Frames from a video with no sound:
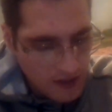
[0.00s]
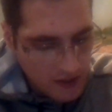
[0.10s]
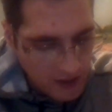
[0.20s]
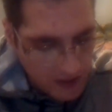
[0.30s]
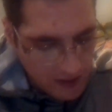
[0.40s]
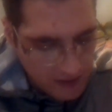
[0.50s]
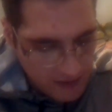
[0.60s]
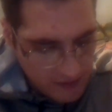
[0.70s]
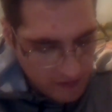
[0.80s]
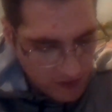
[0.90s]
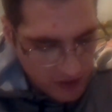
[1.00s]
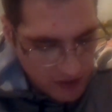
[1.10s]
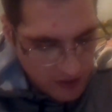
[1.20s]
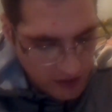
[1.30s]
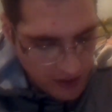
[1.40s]

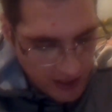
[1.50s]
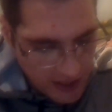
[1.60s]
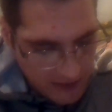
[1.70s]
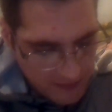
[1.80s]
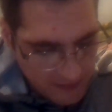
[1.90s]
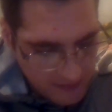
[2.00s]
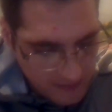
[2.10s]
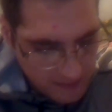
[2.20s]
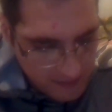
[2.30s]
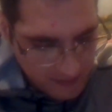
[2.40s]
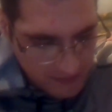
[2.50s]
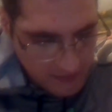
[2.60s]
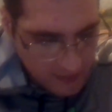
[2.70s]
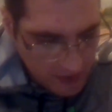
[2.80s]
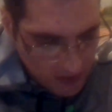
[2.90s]
Verse 38.
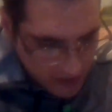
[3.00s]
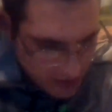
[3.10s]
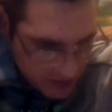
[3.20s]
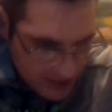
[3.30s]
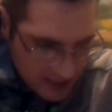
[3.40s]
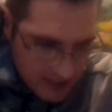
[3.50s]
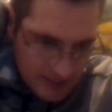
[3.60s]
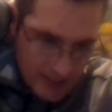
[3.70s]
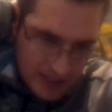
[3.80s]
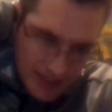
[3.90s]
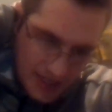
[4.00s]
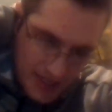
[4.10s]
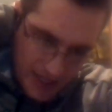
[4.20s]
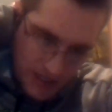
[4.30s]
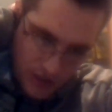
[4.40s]
So the cleansing and
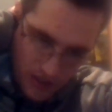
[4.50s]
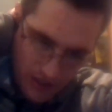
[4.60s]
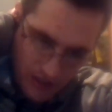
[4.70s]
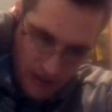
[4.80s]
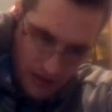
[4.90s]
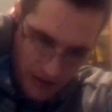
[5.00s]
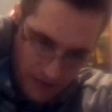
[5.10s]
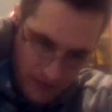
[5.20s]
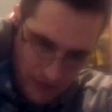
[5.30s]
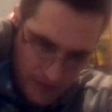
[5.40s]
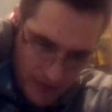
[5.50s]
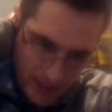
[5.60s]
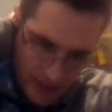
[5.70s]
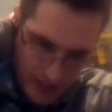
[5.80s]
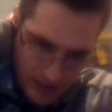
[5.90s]
dedication of
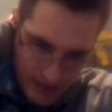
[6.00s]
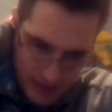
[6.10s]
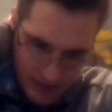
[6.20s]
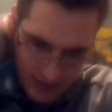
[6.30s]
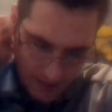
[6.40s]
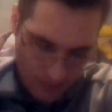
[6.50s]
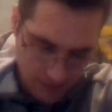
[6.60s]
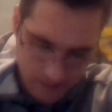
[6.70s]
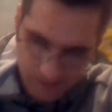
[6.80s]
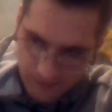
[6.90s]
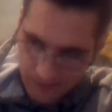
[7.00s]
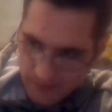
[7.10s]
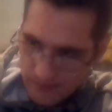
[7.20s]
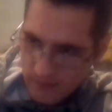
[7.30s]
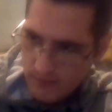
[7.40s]
the temple.
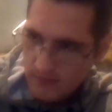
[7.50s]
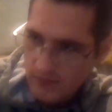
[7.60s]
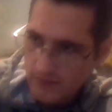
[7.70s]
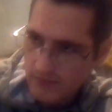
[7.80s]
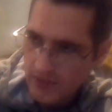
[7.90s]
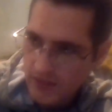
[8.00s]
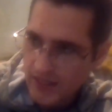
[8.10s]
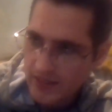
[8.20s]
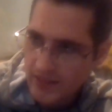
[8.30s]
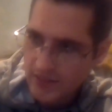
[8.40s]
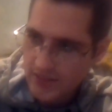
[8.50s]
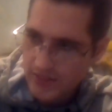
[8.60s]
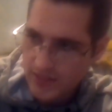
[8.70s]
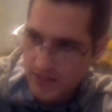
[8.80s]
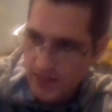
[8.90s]
All right, this
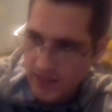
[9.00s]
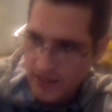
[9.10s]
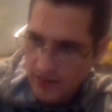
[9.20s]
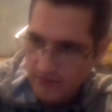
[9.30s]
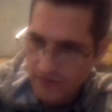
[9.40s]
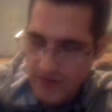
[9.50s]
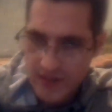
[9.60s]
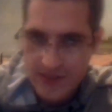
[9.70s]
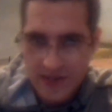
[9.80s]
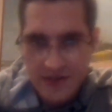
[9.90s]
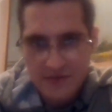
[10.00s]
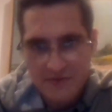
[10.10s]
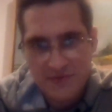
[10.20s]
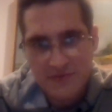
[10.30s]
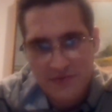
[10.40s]
is the feast of